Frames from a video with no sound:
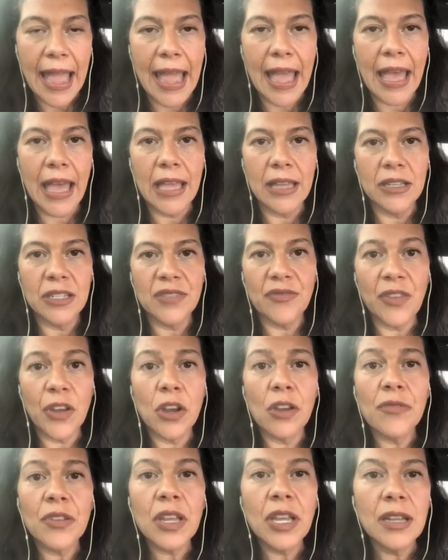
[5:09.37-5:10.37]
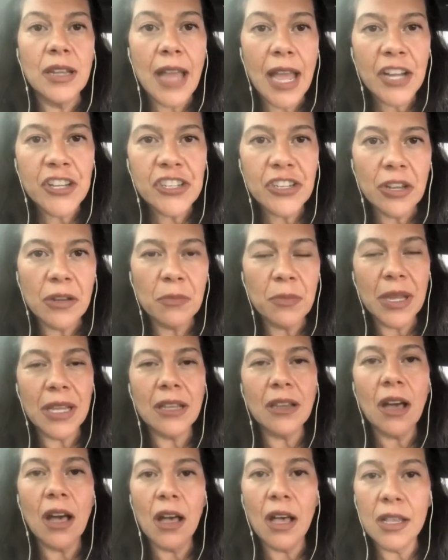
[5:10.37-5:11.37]
and fear of connection
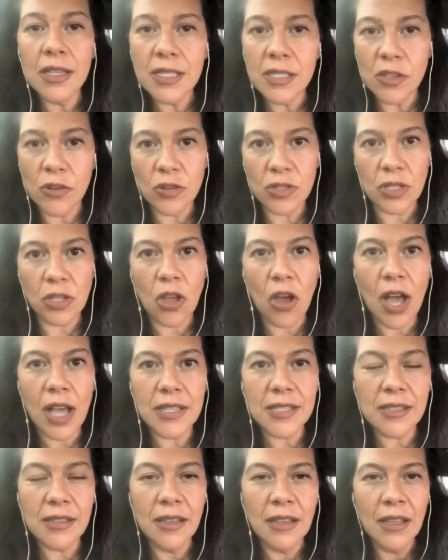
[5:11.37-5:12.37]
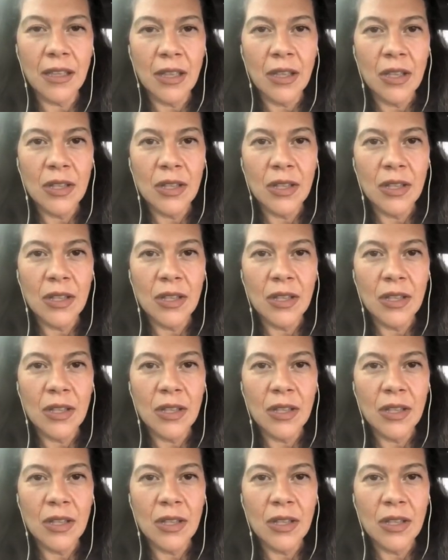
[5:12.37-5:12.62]
because there's loss.